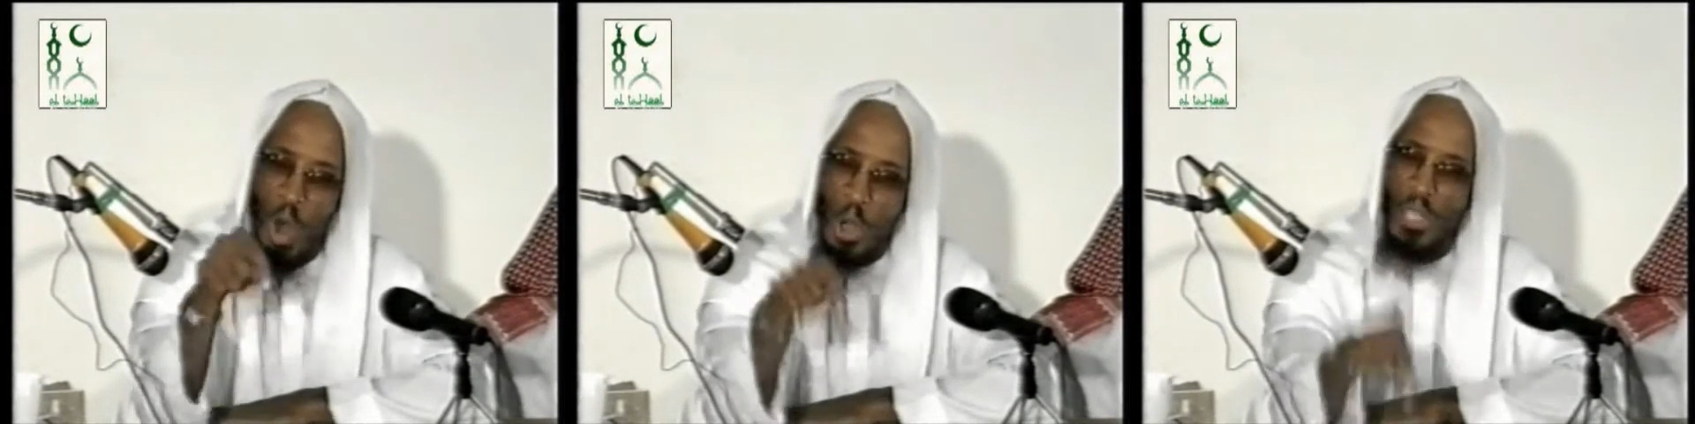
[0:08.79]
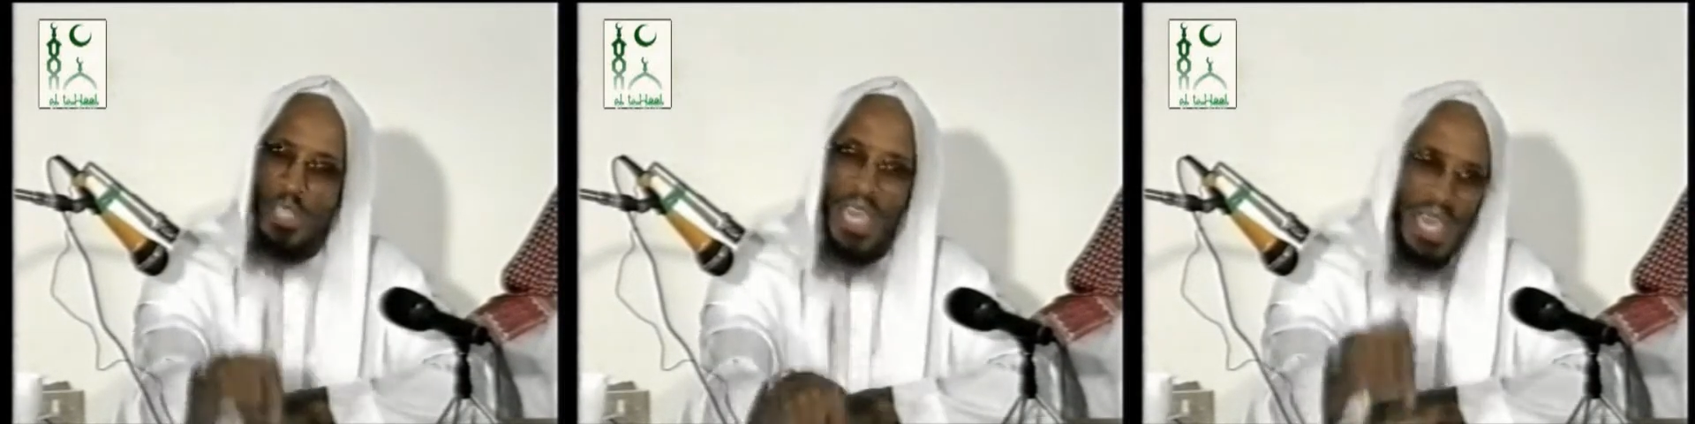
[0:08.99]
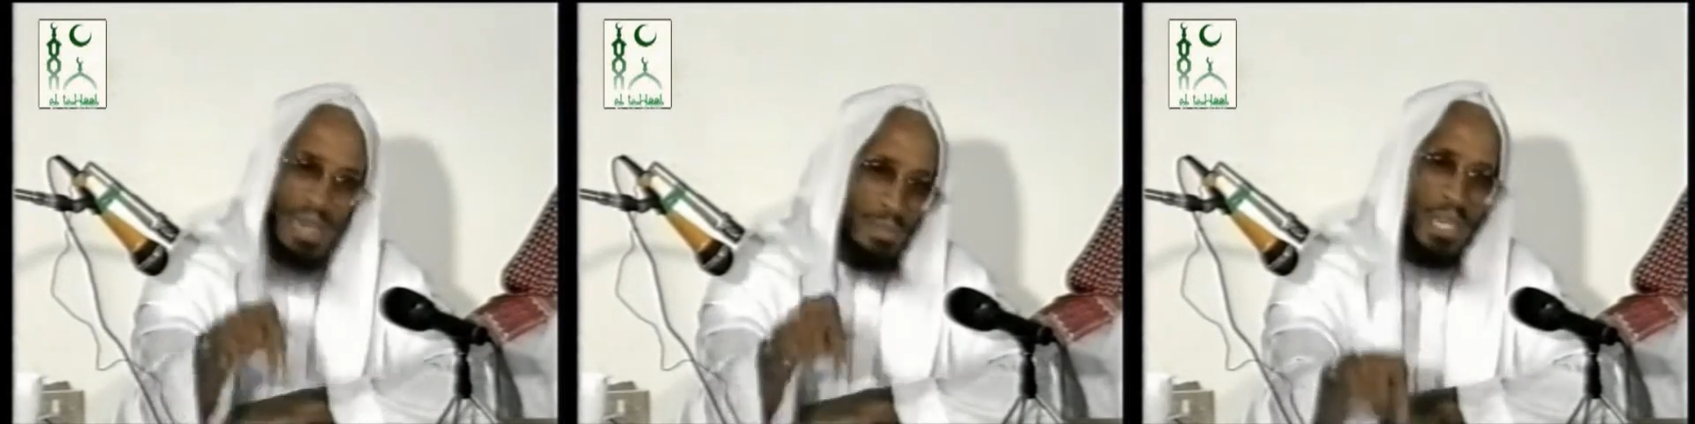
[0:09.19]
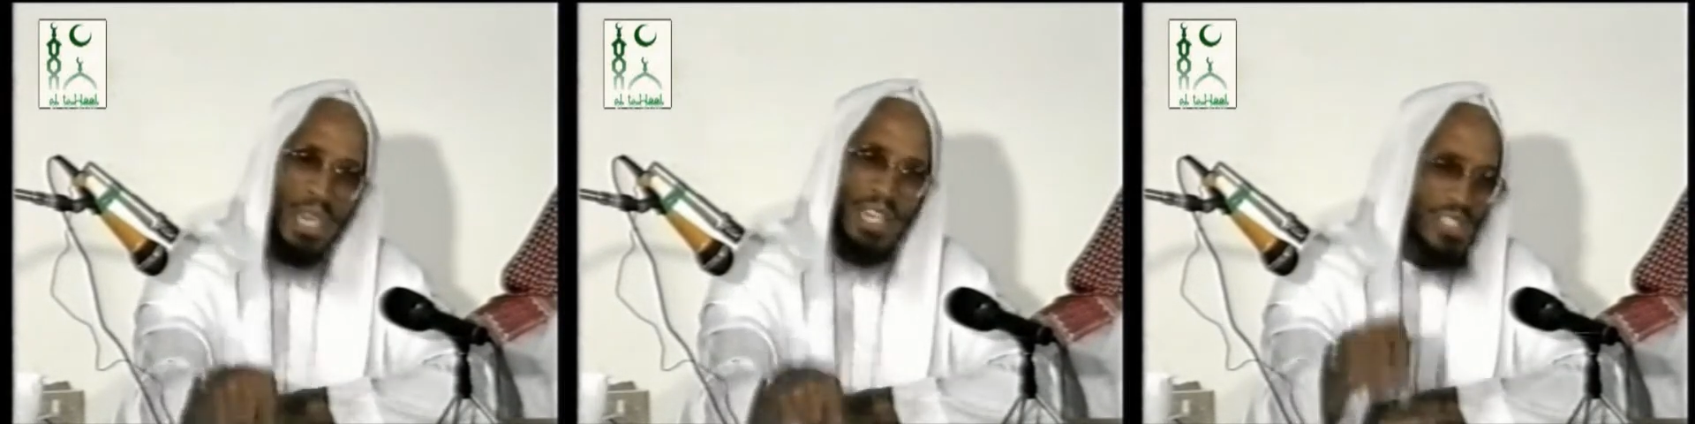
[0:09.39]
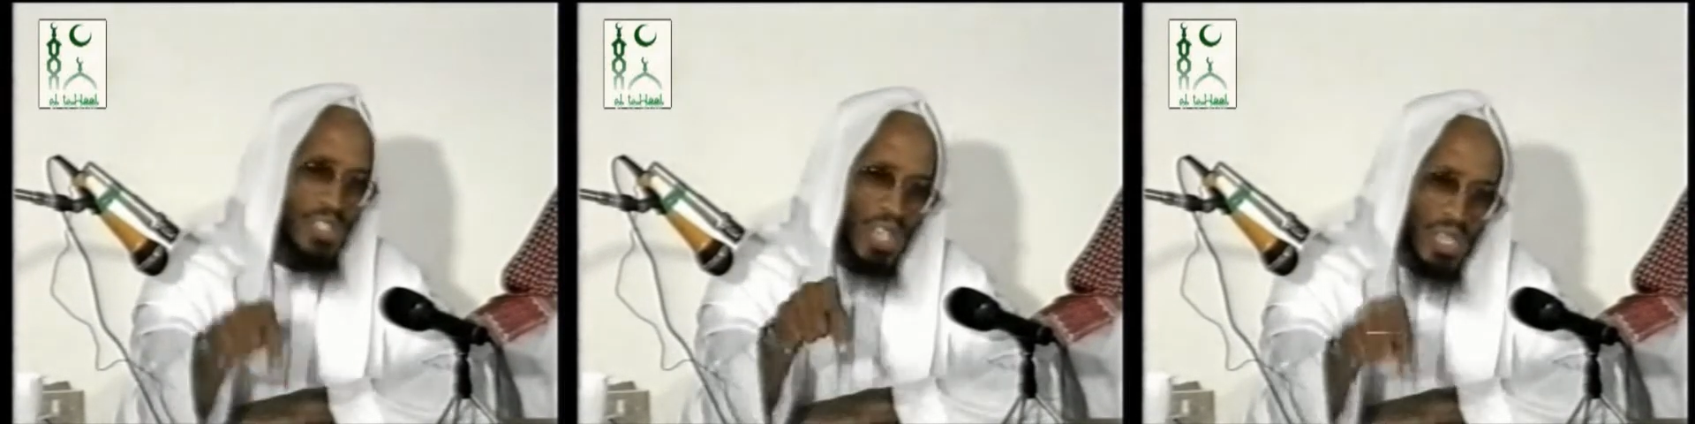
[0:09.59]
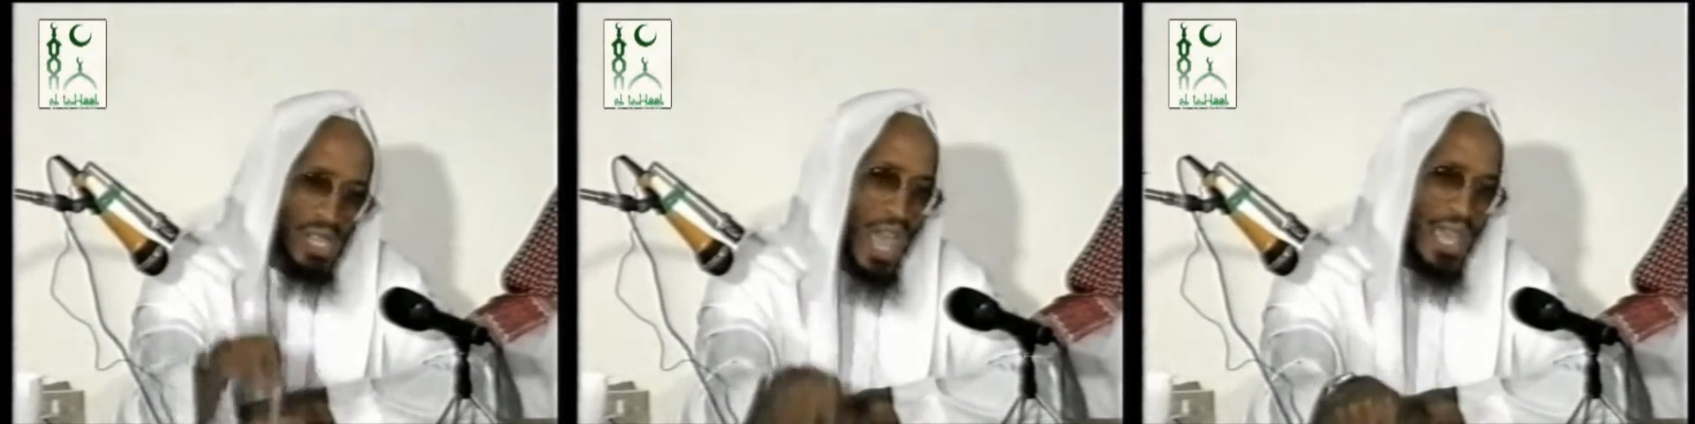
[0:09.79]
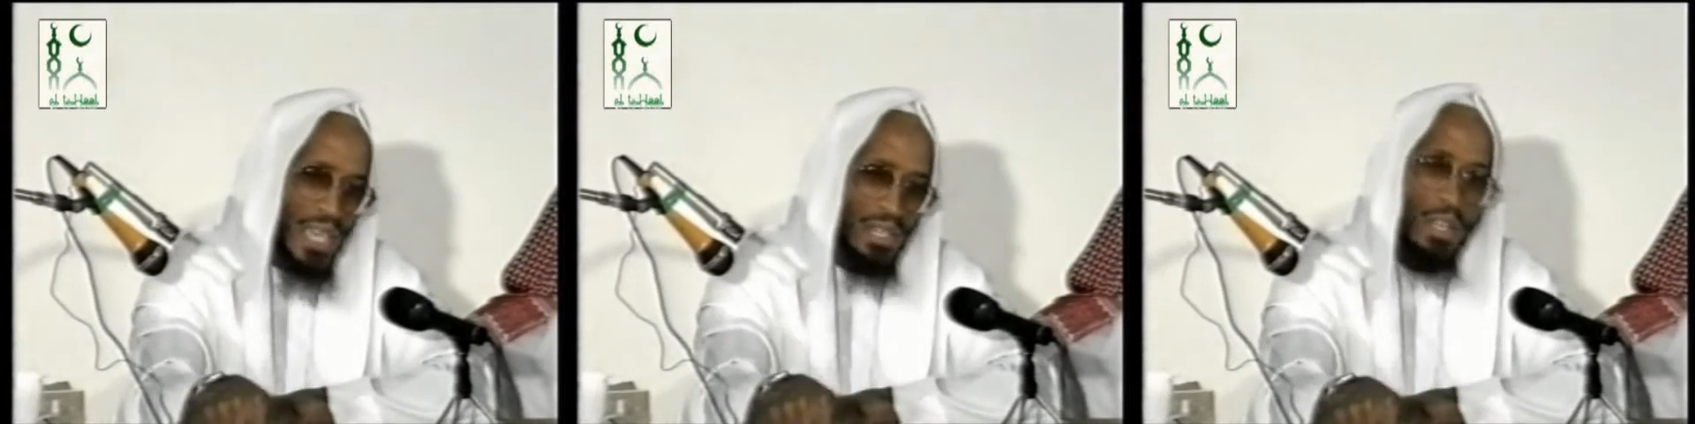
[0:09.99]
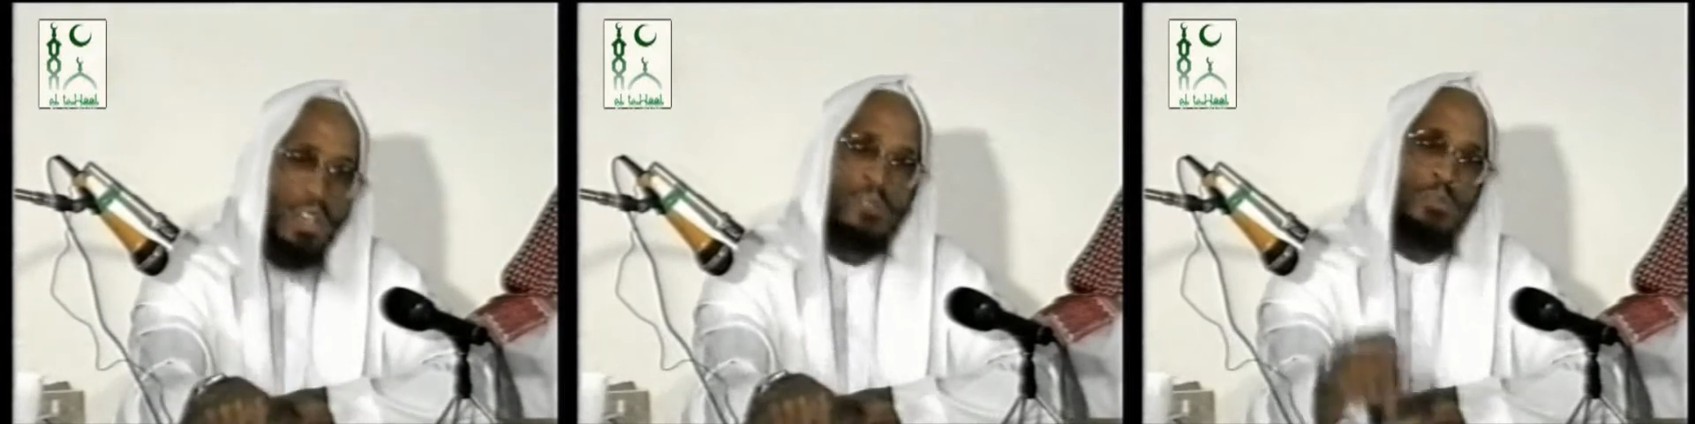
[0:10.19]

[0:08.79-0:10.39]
or came here tonight